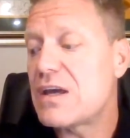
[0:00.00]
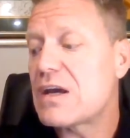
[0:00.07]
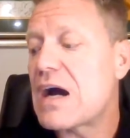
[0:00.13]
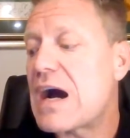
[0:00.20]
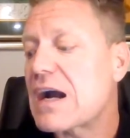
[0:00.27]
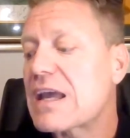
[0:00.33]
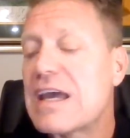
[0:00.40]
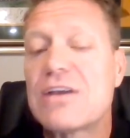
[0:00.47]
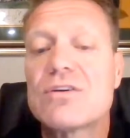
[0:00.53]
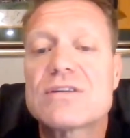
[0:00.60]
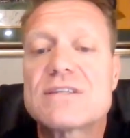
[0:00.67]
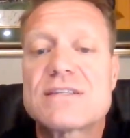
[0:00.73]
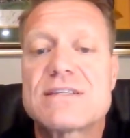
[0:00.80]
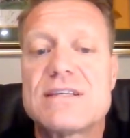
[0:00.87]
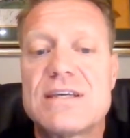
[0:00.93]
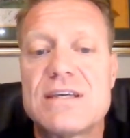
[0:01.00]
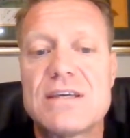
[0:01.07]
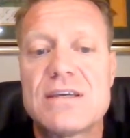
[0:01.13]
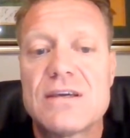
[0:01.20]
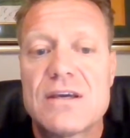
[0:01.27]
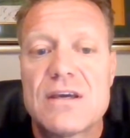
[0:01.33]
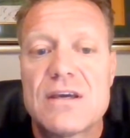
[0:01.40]
I cannot
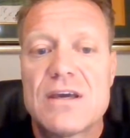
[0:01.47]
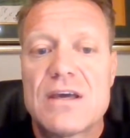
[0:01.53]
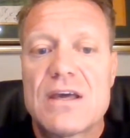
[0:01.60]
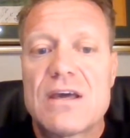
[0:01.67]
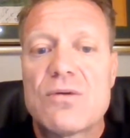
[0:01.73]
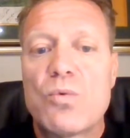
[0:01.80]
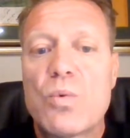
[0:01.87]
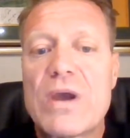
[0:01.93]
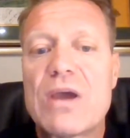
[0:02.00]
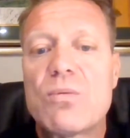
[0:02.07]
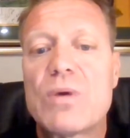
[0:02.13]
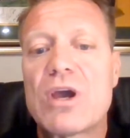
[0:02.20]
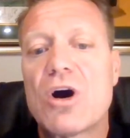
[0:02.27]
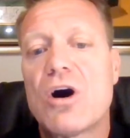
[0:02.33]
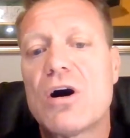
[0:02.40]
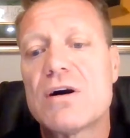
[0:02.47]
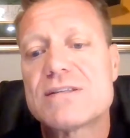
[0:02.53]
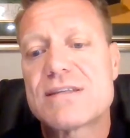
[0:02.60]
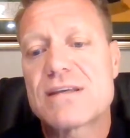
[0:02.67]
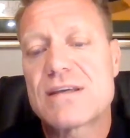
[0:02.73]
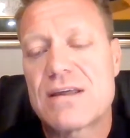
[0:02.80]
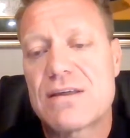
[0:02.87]
see where we are
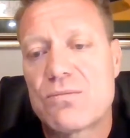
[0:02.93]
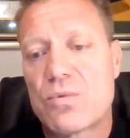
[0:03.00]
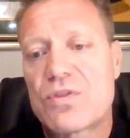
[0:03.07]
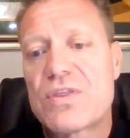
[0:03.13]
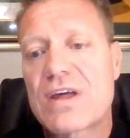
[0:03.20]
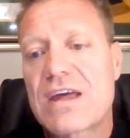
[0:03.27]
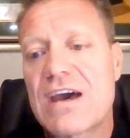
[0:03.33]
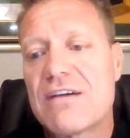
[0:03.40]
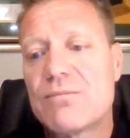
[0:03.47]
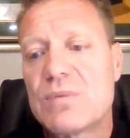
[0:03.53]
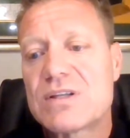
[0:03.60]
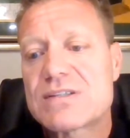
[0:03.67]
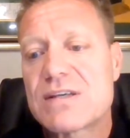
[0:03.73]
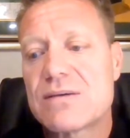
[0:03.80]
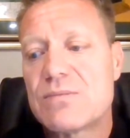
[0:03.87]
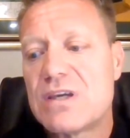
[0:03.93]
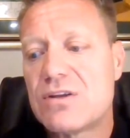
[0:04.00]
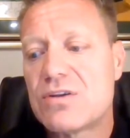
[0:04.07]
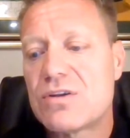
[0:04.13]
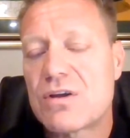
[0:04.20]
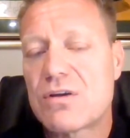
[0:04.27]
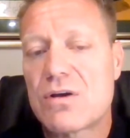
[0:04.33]
with the government. I
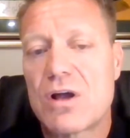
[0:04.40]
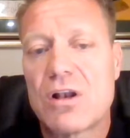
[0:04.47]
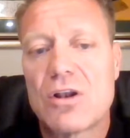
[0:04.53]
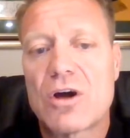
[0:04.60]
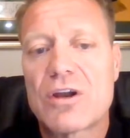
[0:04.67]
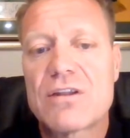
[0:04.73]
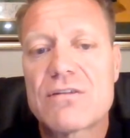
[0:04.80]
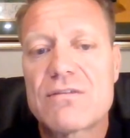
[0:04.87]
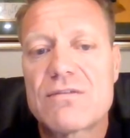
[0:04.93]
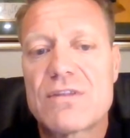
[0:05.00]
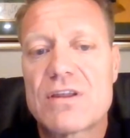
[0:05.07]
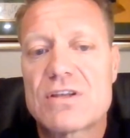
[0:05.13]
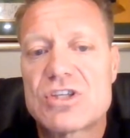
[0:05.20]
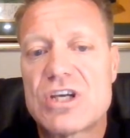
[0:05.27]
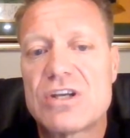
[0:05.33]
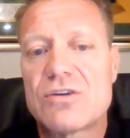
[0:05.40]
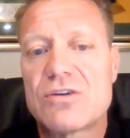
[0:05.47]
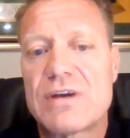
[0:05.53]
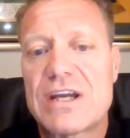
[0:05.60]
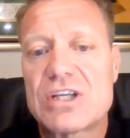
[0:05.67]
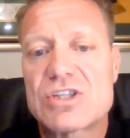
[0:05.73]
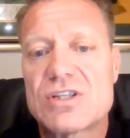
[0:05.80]
mean, a lot of the
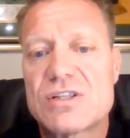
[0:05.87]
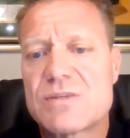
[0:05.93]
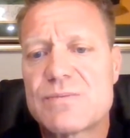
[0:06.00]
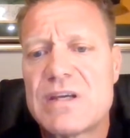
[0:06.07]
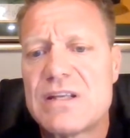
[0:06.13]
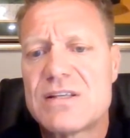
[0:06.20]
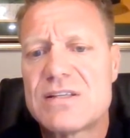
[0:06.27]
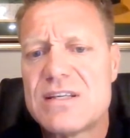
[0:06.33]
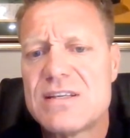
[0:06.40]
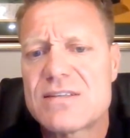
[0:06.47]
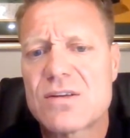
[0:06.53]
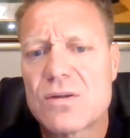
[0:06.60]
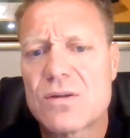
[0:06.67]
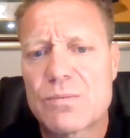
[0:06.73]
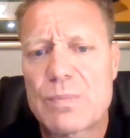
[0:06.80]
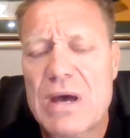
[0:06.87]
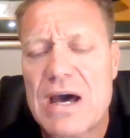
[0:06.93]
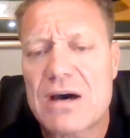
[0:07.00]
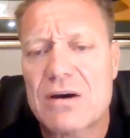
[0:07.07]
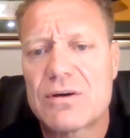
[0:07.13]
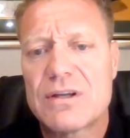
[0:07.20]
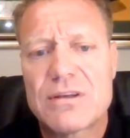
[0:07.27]
generations being diesel
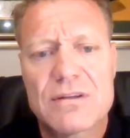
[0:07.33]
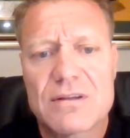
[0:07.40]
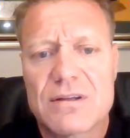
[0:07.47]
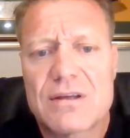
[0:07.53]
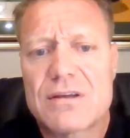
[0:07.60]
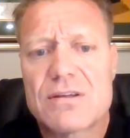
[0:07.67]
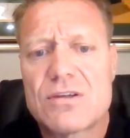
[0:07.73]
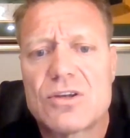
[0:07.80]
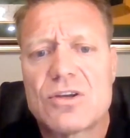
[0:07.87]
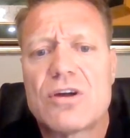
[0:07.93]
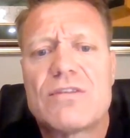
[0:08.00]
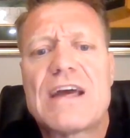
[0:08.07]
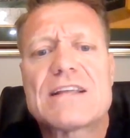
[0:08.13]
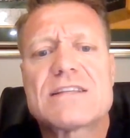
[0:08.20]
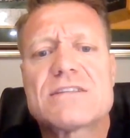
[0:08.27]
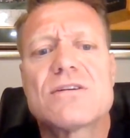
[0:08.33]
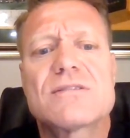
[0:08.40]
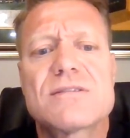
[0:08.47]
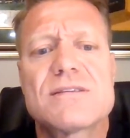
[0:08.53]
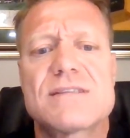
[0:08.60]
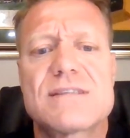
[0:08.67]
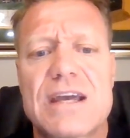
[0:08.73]
powered, that's not
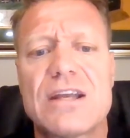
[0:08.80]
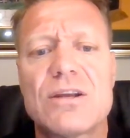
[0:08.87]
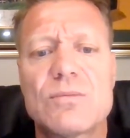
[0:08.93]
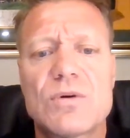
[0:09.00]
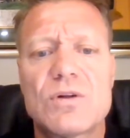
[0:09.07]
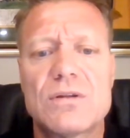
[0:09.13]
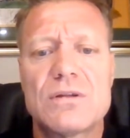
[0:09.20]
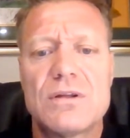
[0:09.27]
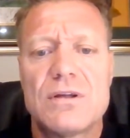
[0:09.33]
sustainable.